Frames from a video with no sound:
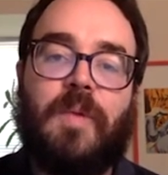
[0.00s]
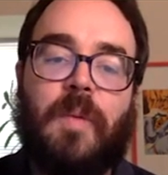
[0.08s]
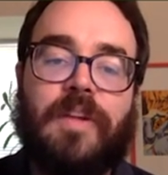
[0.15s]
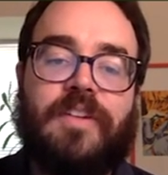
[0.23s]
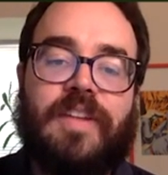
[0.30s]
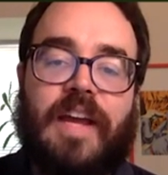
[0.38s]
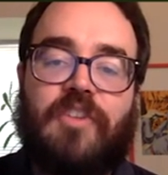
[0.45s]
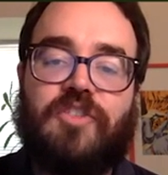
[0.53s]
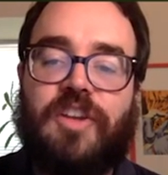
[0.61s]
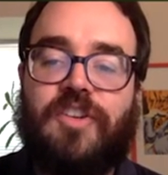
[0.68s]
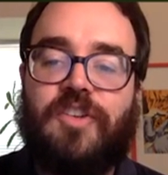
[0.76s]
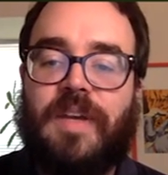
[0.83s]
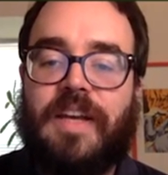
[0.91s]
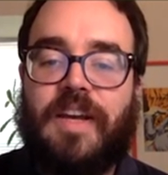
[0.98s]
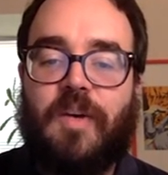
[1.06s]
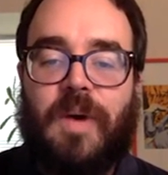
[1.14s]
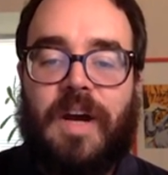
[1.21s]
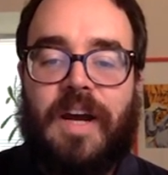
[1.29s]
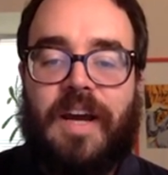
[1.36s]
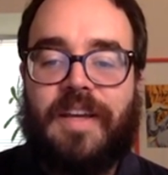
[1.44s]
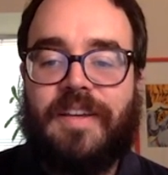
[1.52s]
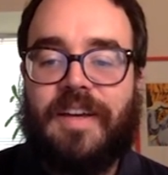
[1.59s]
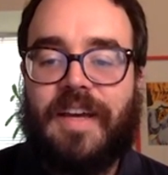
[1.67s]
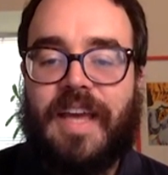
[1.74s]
We want it to actually SFINAE away.